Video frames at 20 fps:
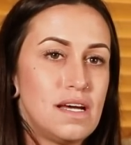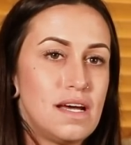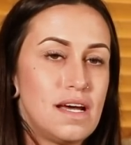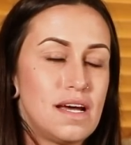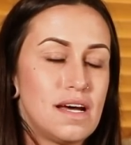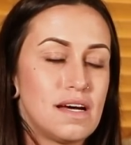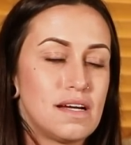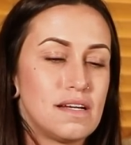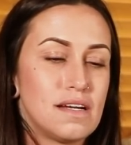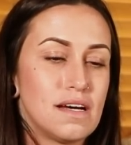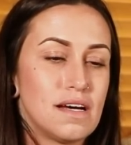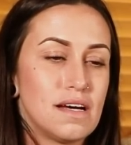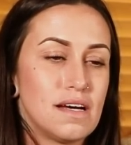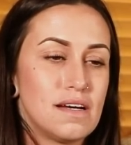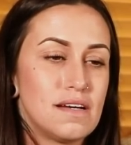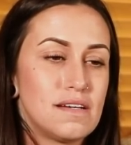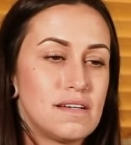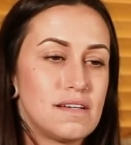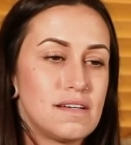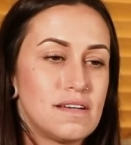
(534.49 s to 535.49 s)
and
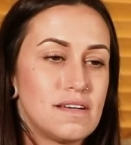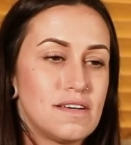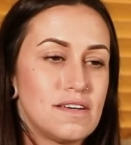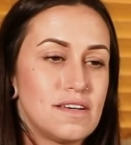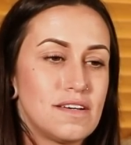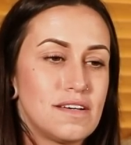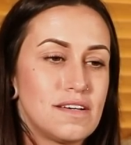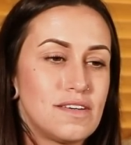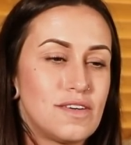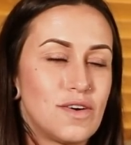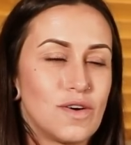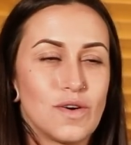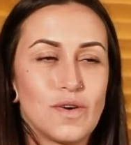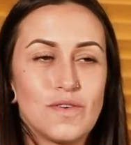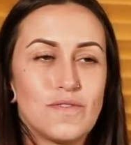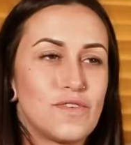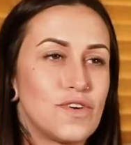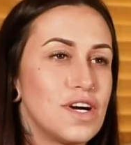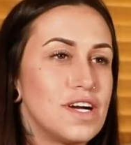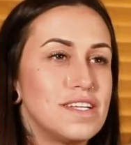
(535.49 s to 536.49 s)
uh,
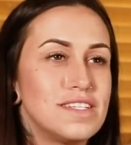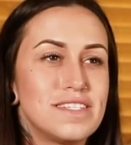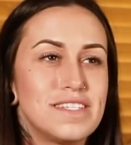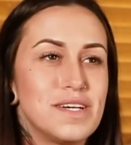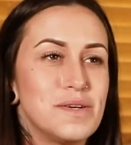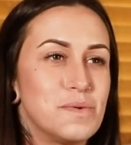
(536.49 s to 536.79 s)
girlfriends.